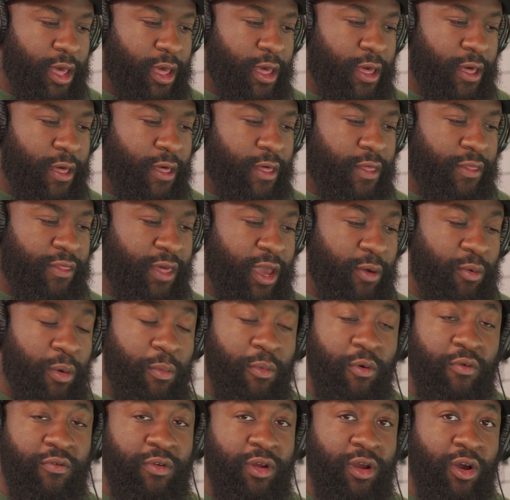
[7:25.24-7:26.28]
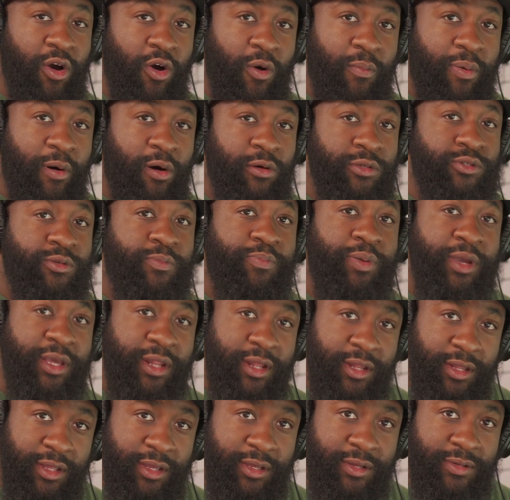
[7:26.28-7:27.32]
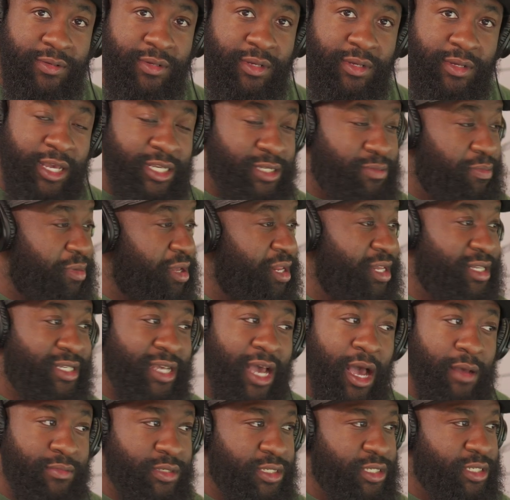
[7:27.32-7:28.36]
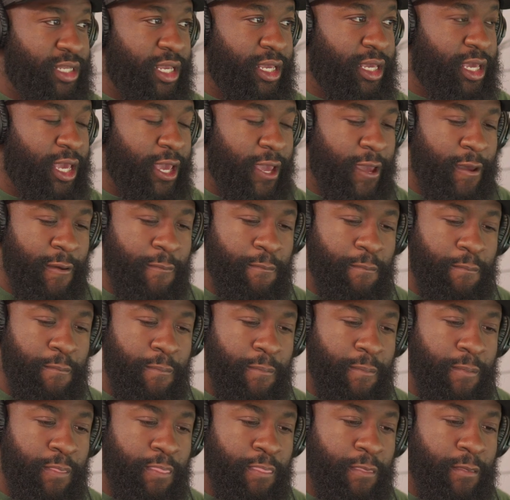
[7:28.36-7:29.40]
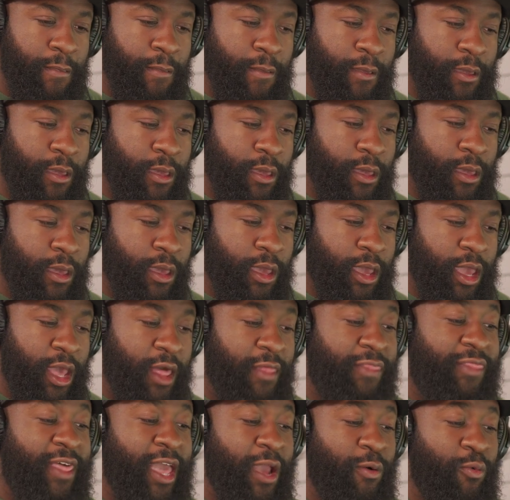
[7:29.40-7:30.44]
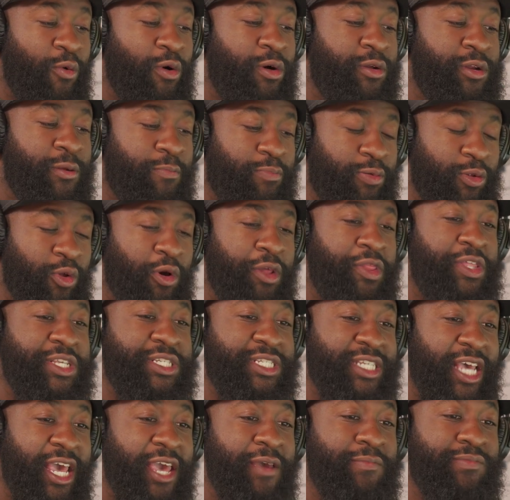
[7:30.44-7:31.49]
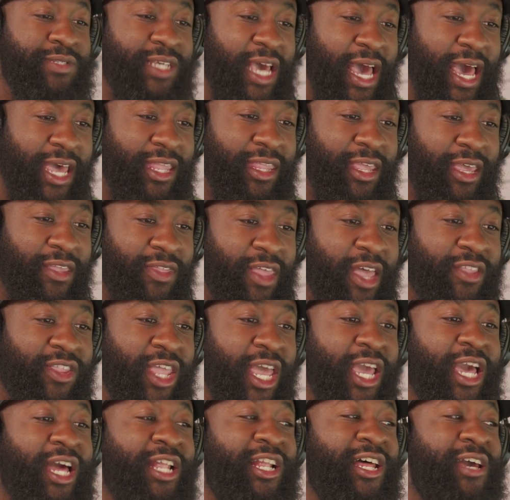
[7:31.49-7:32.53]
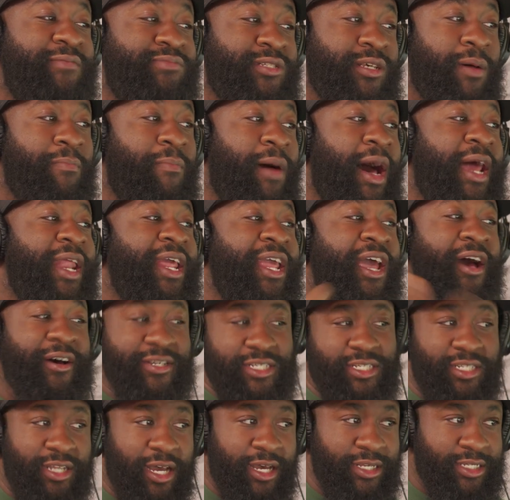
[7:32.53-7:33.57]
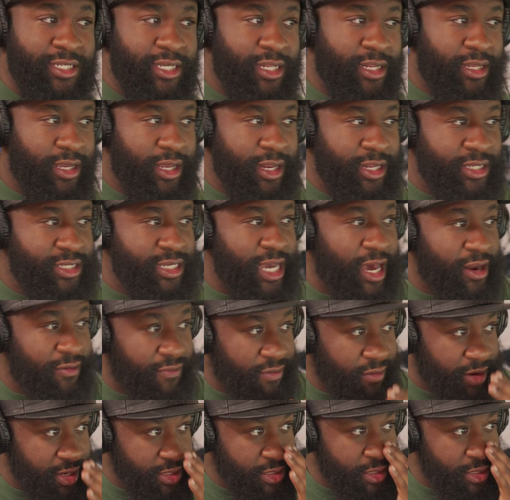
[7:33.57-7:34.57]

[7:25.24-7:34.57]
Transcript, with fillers: They will move the goalposts repeatedly, as many times as they can, and they will deploy the same tactic that they claim somebody else does it and it's out of racism